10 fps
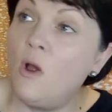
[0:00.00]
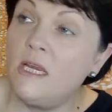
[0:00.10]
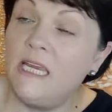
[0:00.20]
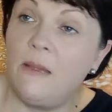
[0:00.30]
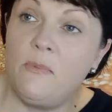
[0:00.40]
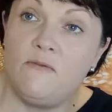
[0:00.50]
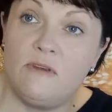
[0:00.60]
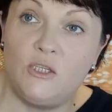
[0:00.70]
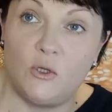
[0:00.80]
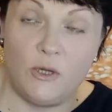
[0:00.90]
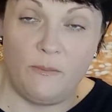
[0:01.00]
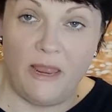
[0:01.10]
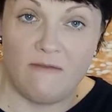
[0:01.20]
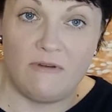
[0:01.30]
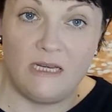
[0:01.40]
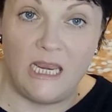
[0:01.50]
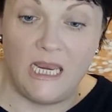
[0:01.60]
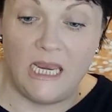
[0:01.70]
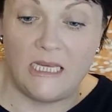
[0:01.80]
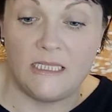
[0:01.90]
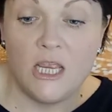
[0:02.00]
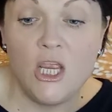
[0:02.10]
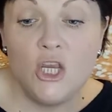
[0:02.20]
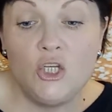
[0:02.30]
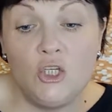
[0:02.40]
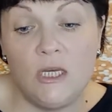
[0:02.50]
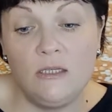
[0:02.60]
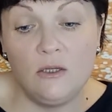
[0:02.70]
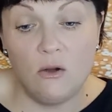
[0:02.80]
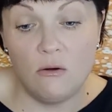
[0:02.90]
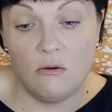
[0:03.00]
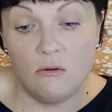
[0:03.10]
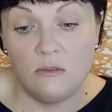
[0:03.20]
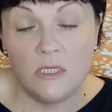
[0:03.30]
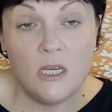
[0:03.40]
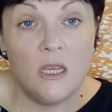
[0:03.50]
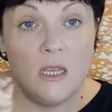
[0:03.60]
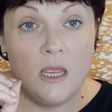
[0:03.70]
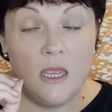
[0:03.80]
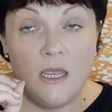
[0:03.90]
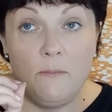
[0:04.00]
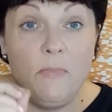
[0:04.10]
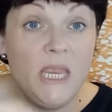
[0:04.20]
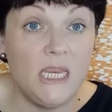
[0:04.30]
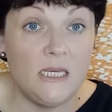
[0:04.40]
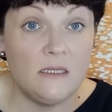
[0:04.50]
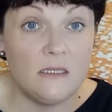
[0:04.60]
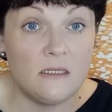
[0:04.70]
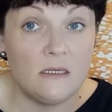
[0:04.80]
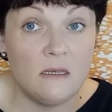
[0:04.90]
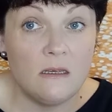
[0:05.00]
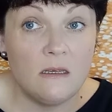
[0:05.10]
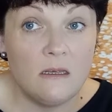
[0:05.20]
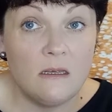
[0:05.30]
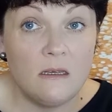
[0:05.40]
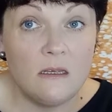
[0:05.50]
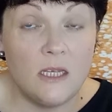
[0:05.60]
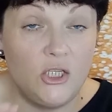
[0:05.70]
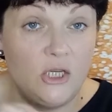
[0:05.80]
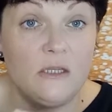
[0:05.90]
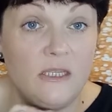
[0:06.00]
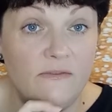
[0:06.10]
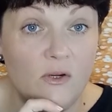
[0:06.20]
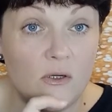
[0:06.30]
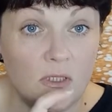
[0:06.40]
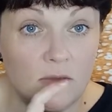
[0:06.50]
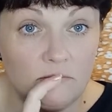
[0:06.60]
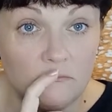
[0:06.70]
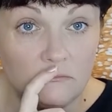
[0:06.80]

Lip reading: what Yabba had done apparently is she'd called Pete's a dirty fuck